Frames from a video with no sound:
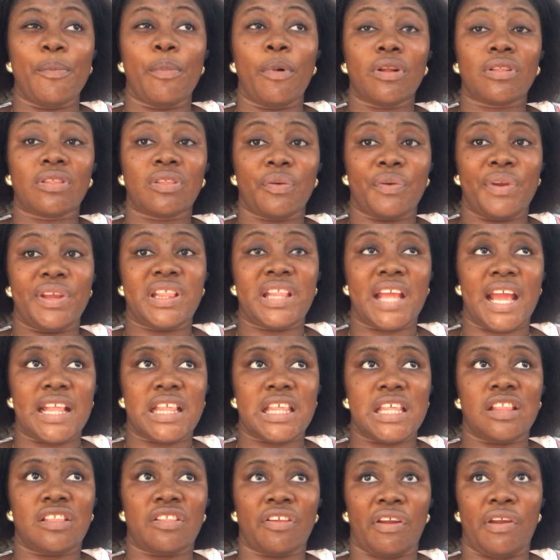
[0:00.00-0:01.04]
But
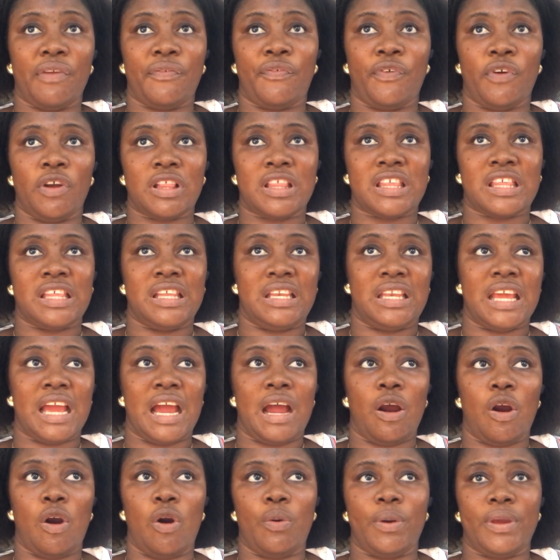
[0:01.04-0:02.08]
3:30, 3:40 they are
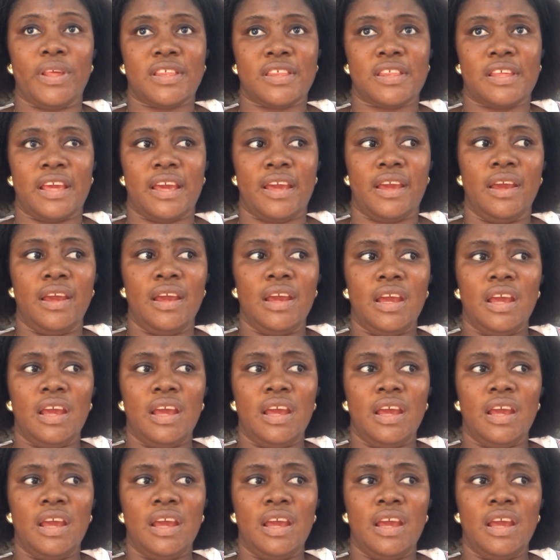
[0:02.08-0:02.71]
always here.